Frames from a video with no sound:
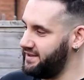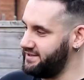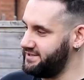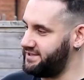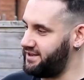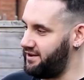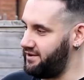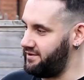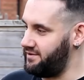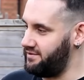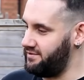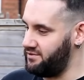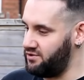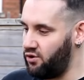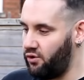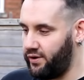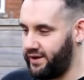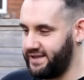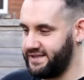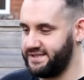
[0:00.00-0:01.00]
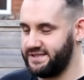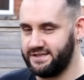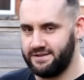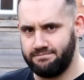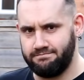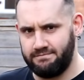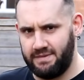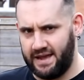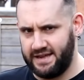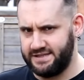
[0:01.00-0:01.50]
So noise is a
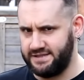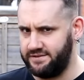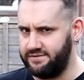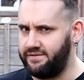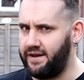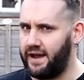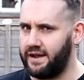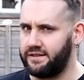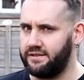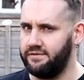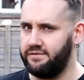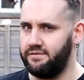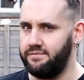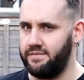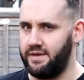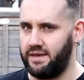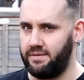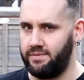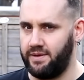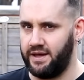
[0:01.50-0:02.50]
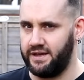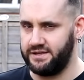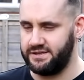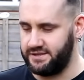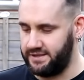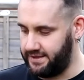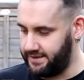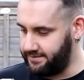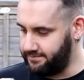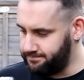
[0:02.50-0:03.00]
massive factor for me
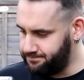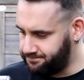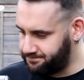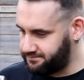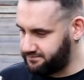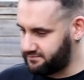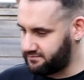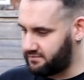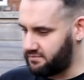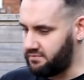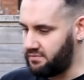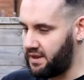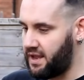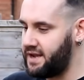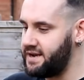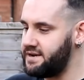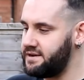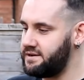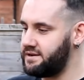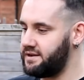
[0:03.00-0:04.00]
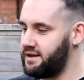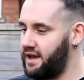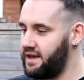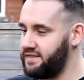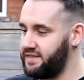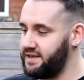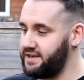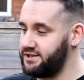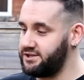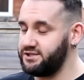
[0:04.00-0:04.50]
personally. And I
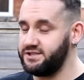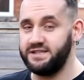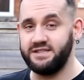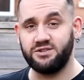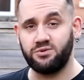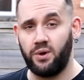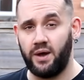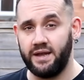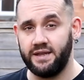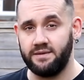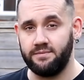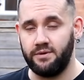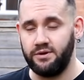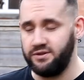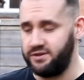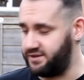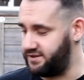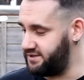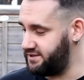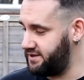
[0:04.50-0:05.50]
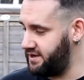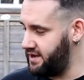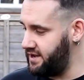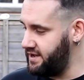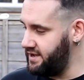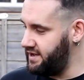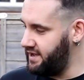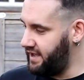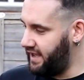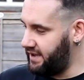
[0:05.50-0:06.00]
think it just needs quieter motors.
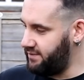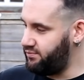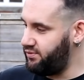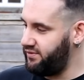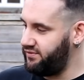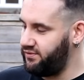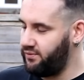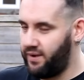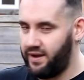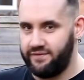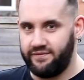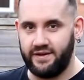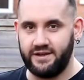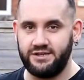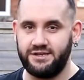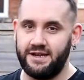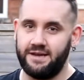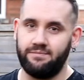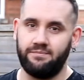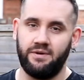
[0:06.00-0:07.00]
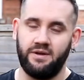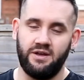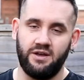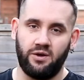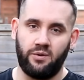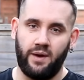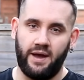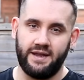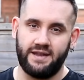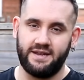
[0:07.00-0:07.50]
Improve the Wi-Fi chip,
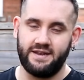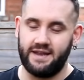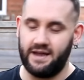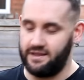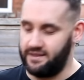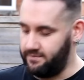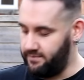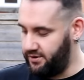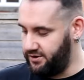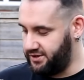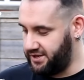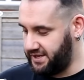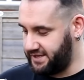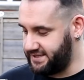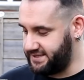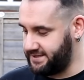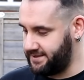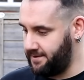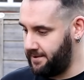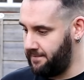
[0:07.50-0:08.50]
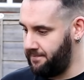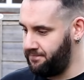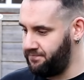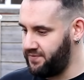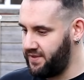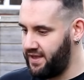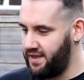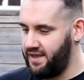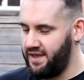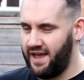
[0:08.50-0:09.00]
quieten down the motors,
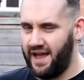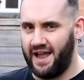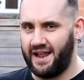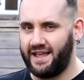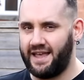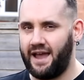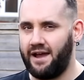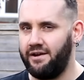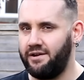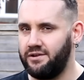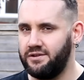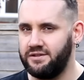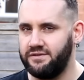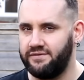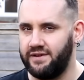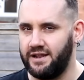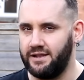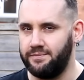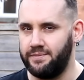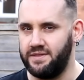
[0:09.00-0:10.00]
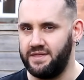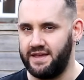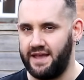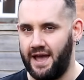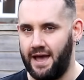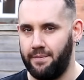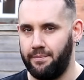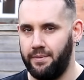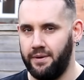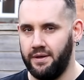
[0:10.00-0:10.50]
and carry on developing the
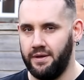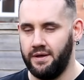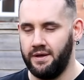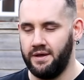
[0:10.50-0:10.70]
app.